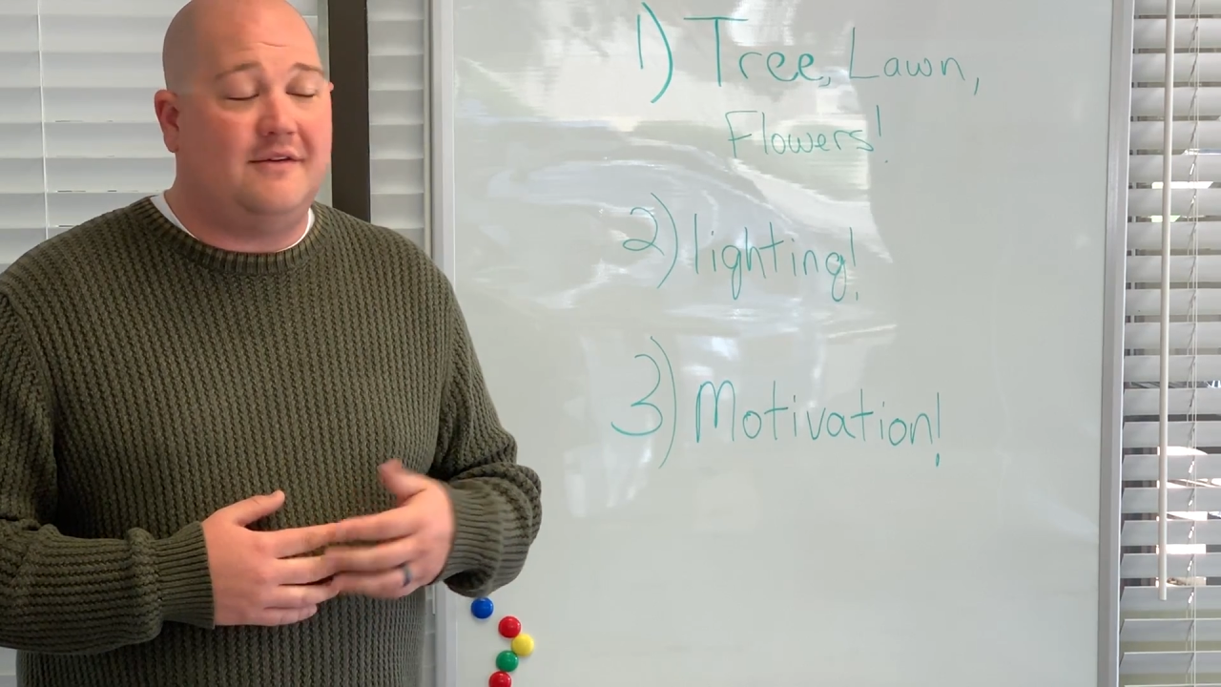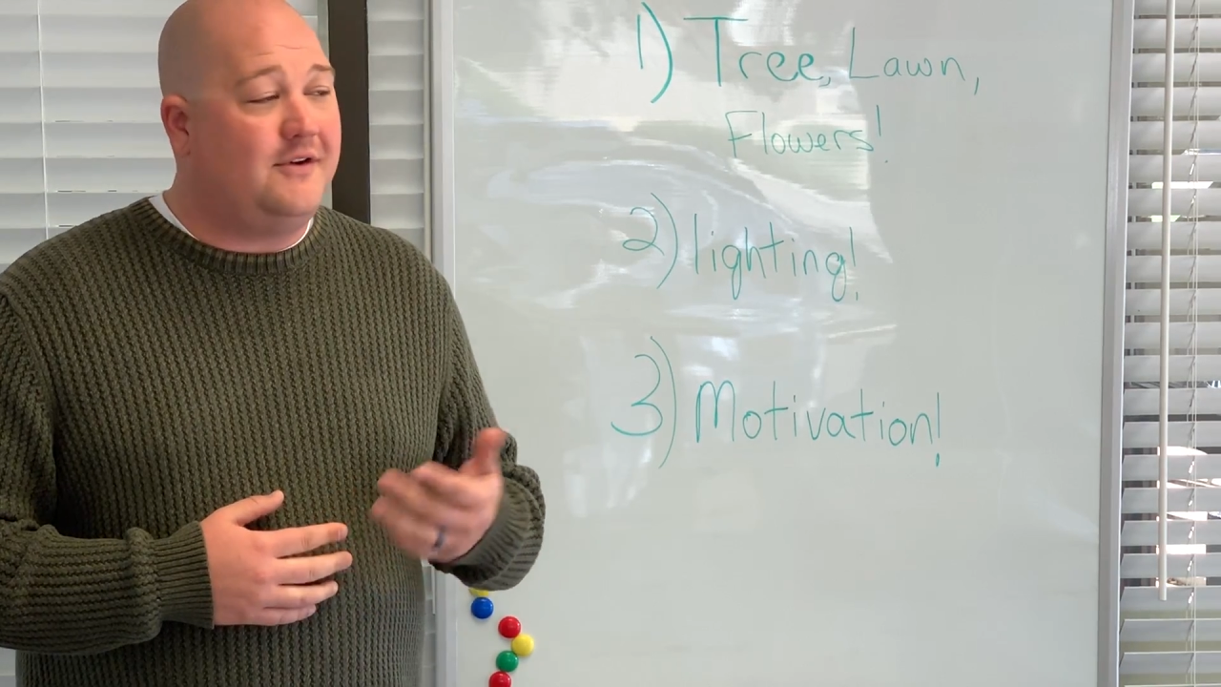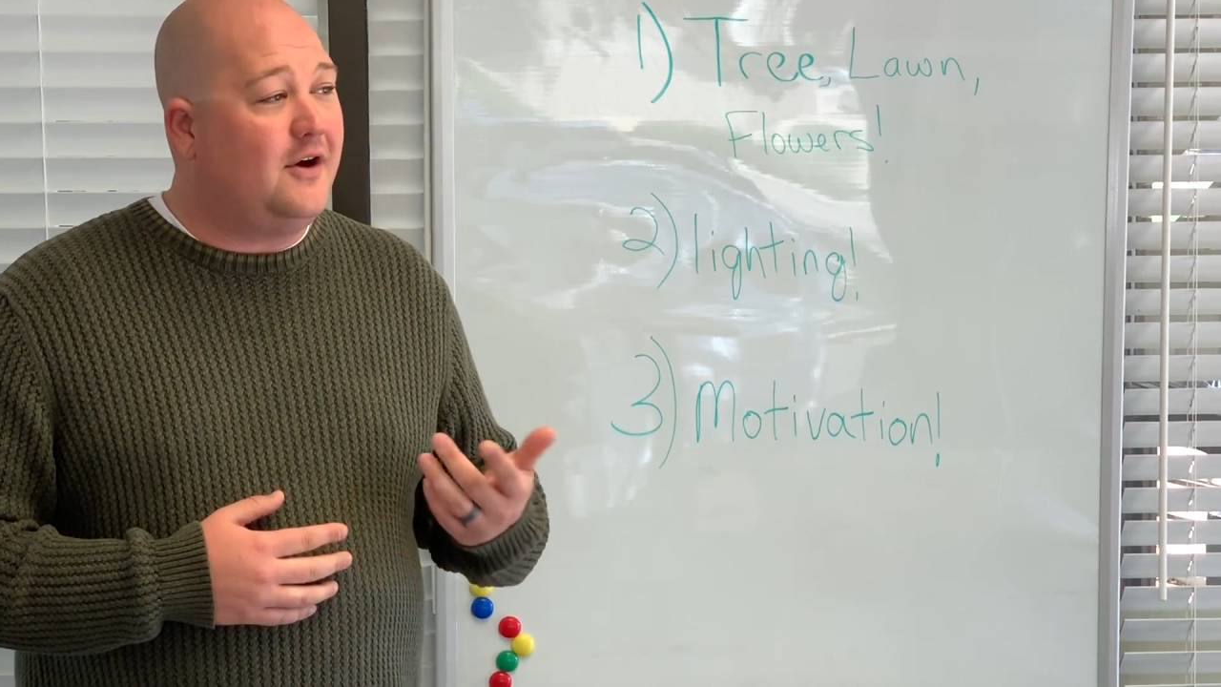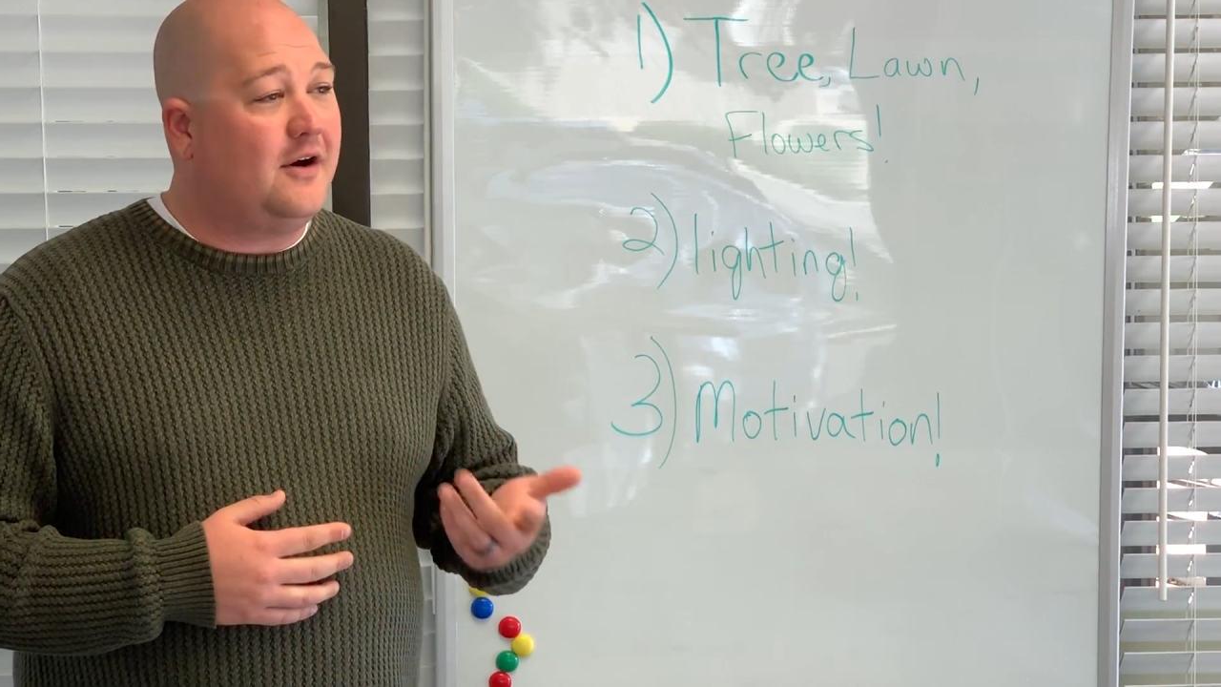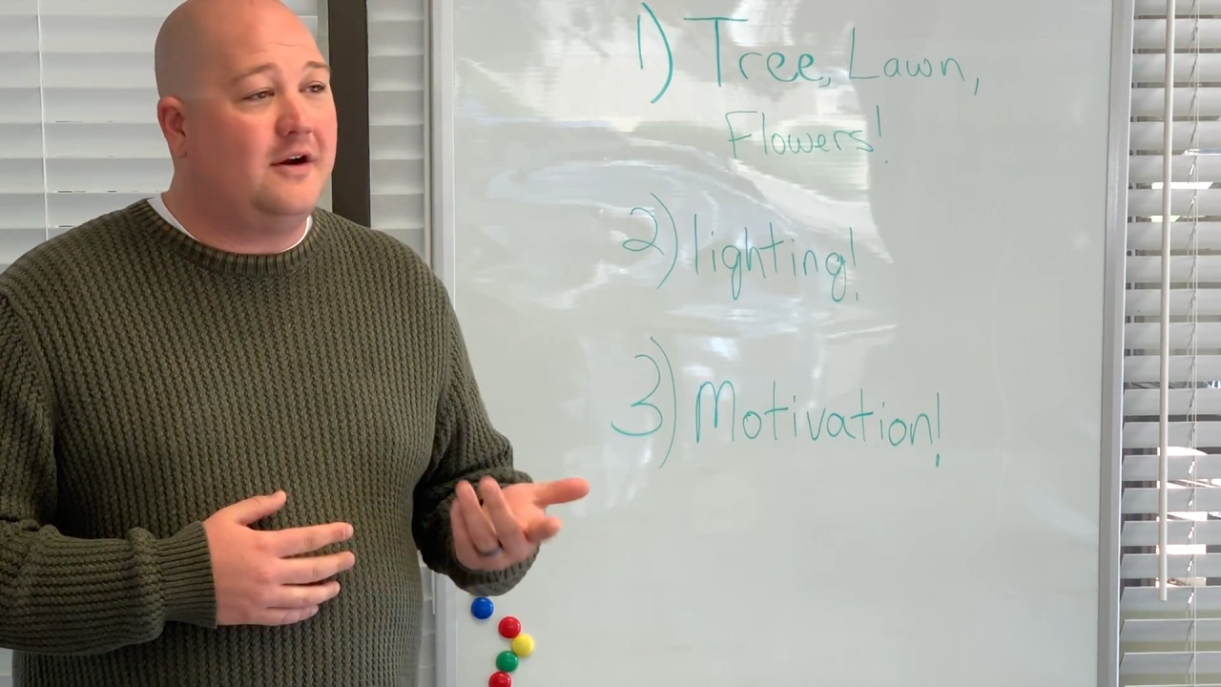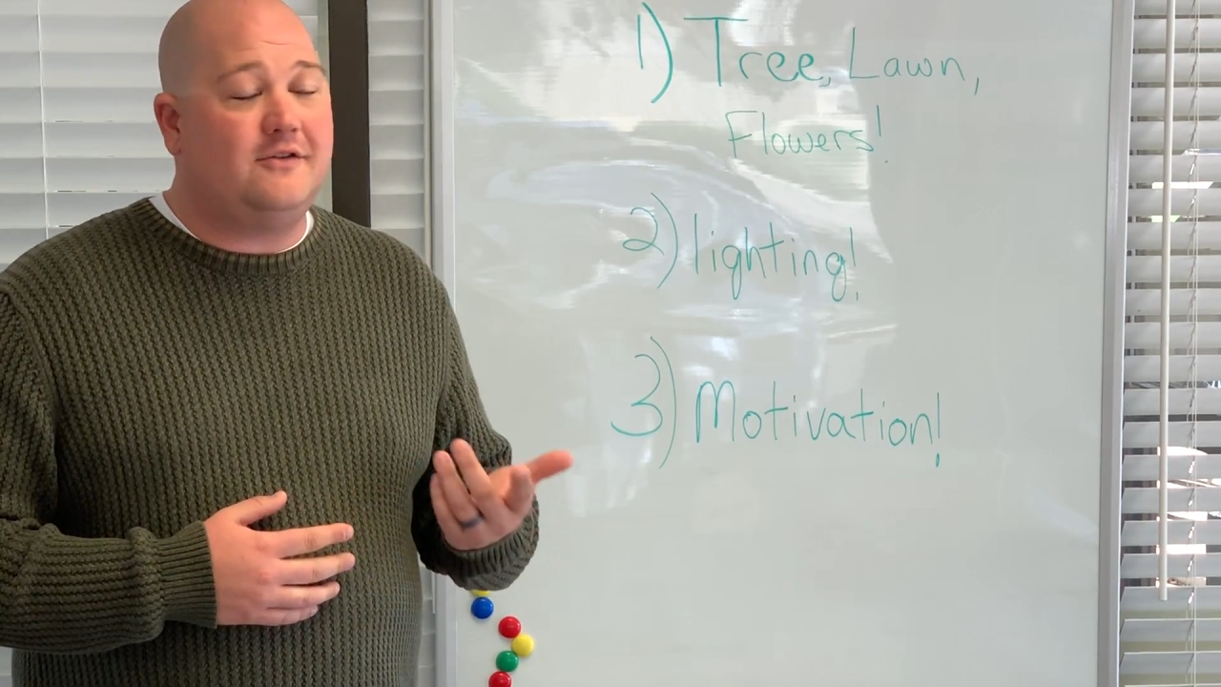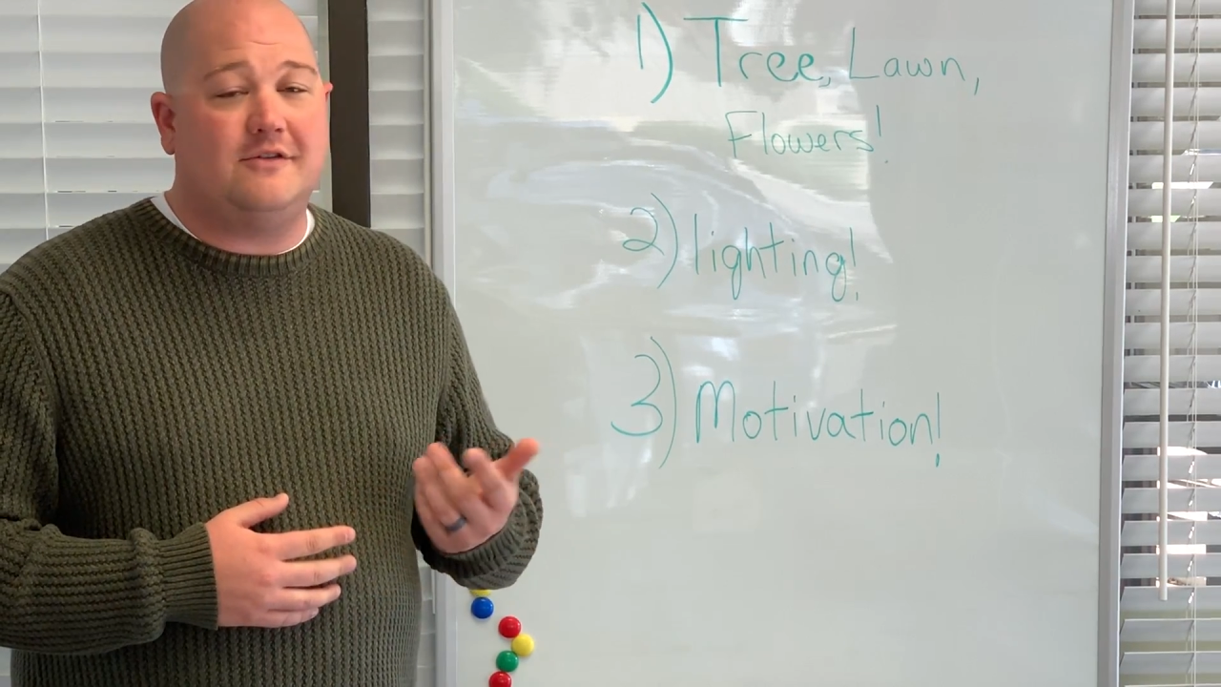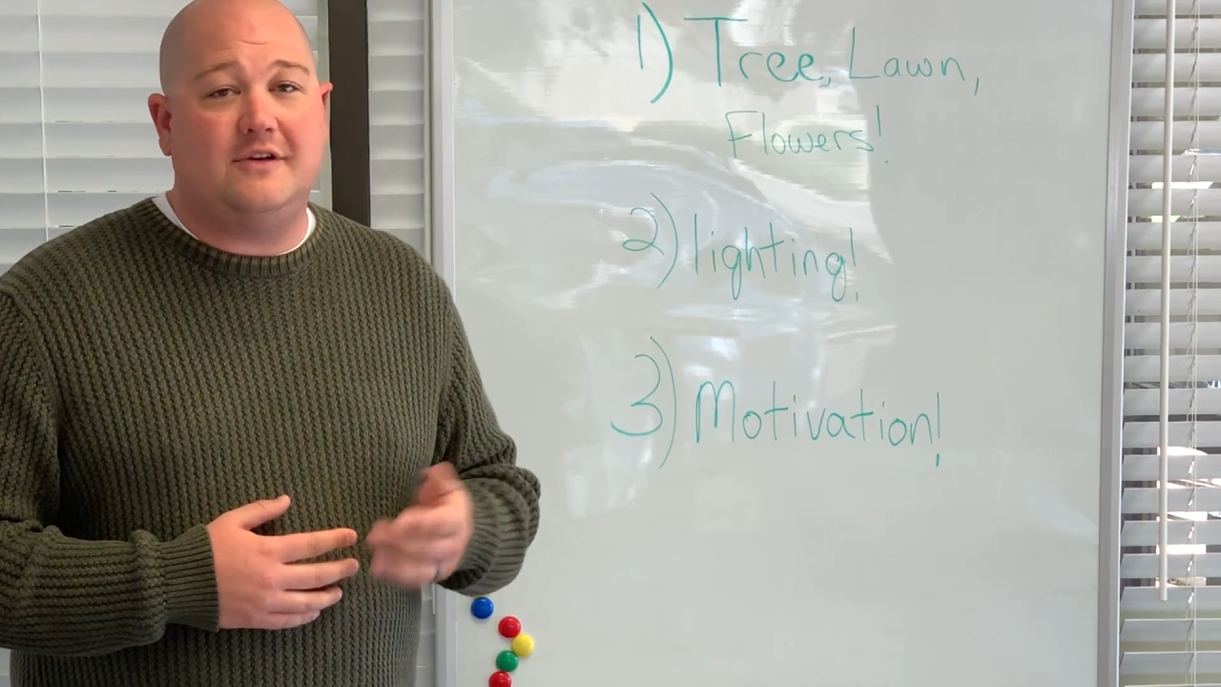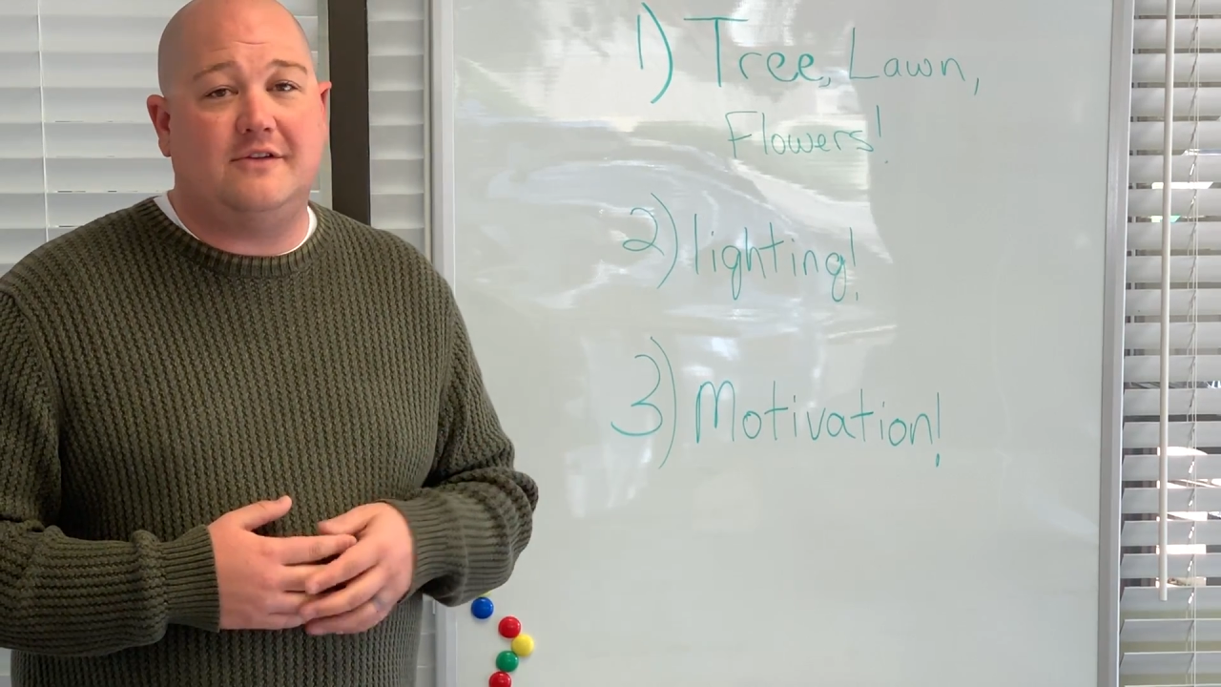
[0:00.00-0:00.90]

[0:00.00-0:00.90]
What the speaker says: If you are interested